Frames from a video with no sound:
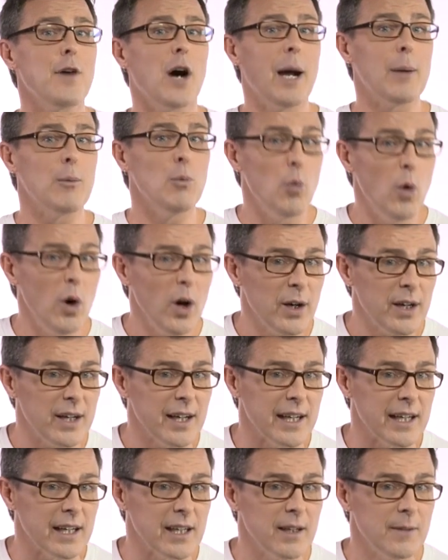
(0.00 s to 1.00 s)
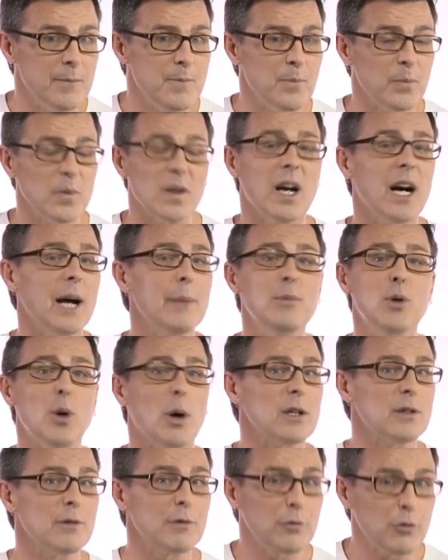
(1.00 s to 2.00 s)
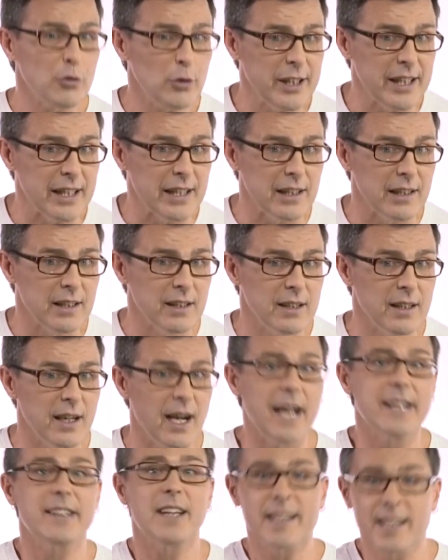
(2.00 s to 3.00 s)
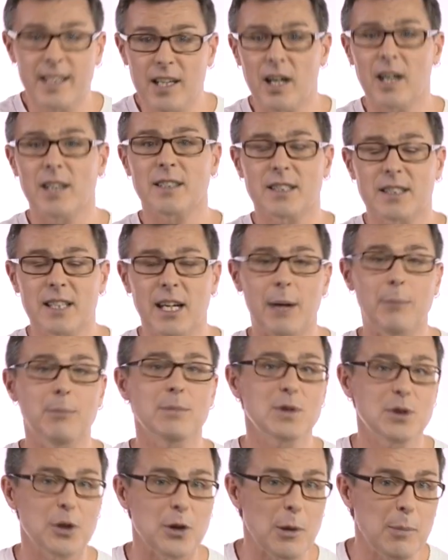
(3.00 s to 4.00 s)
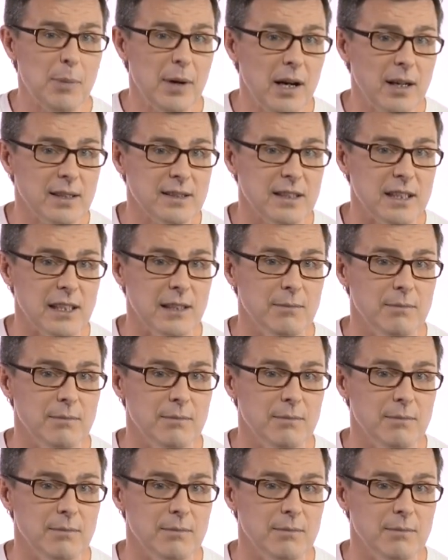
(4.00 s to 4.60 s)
I'm working, I'm not free and I can't come to the party.